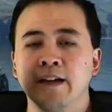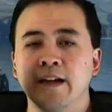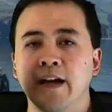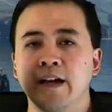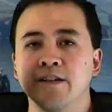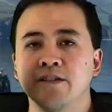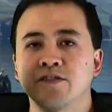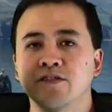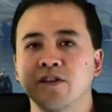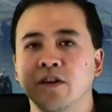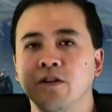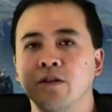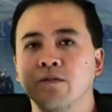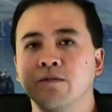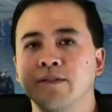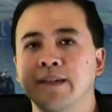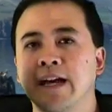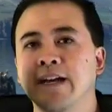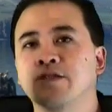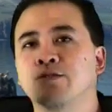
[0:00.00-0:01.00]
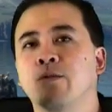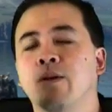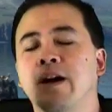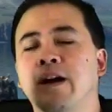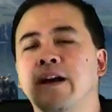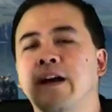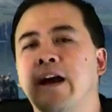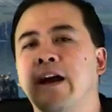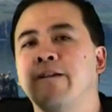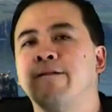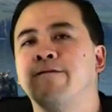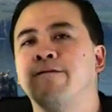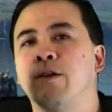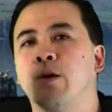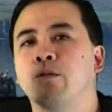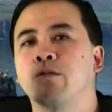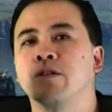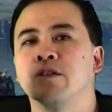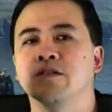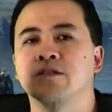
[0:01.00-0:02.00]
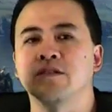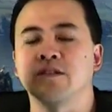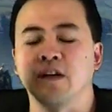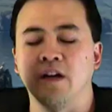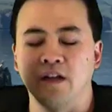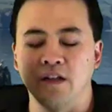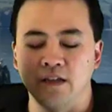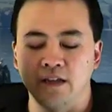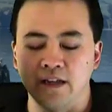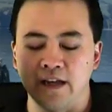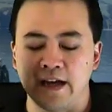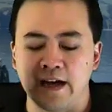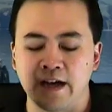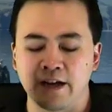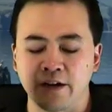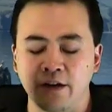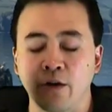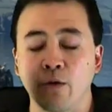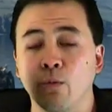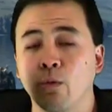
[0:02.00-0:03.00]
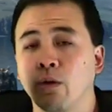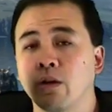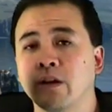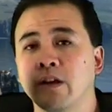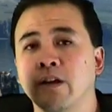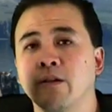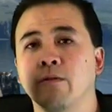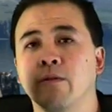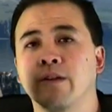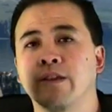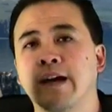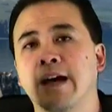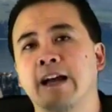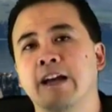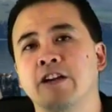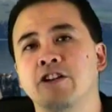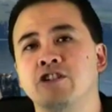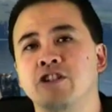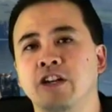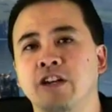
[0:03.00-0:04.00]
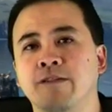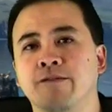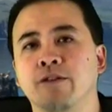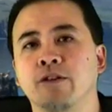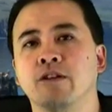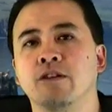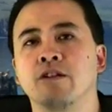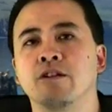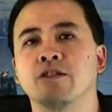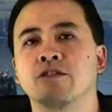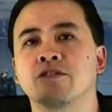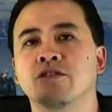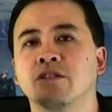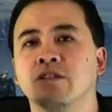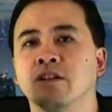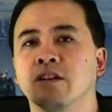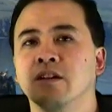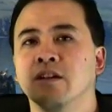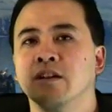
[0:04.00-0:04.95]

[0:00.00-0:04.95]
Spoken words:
And so that's why I focus a lot on working with high achievers,